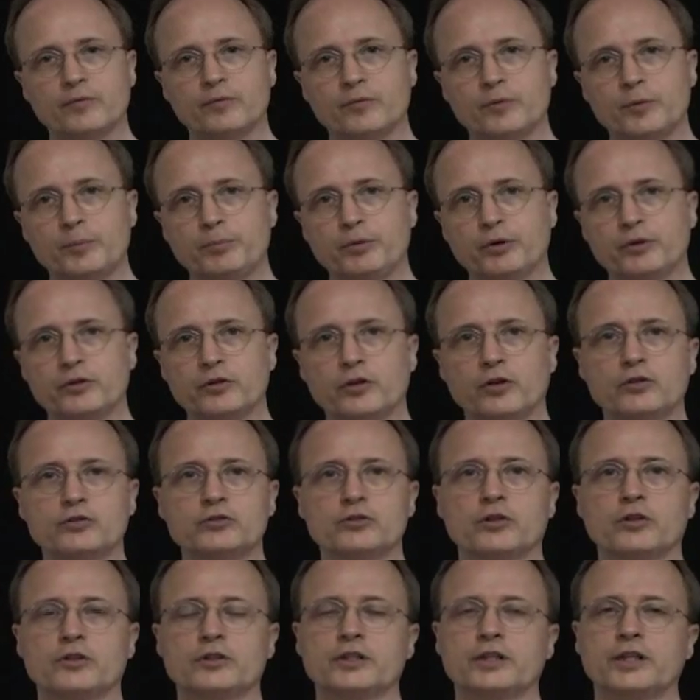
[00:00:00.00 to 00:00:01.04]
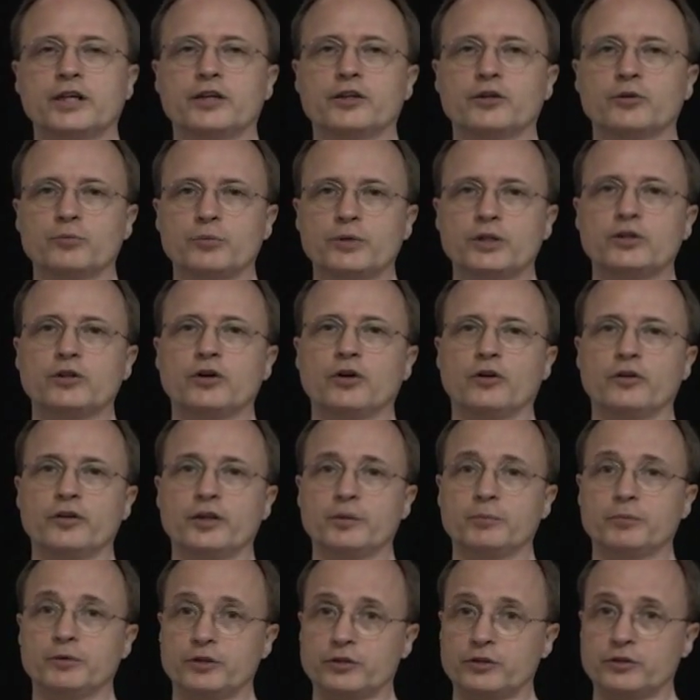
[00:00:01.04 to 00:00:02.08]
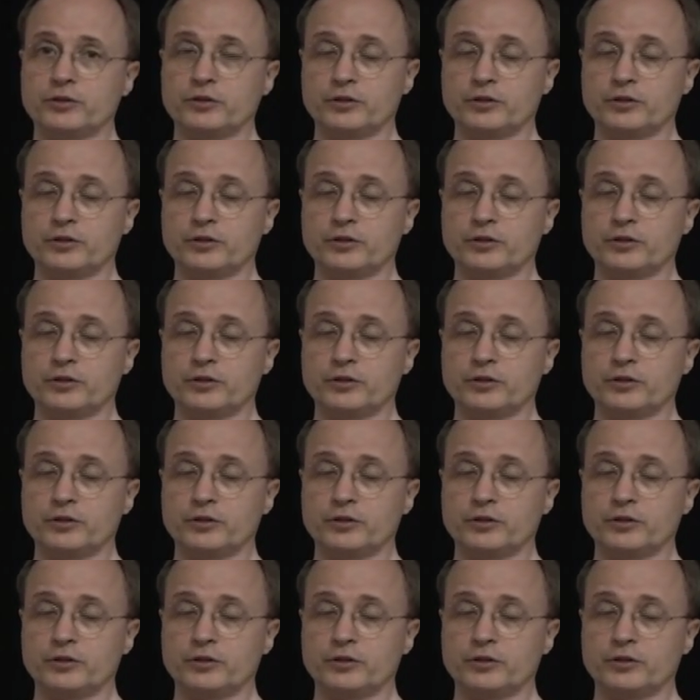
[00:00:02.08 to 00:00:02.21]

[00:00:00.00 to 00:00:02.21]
we put those all together and we call them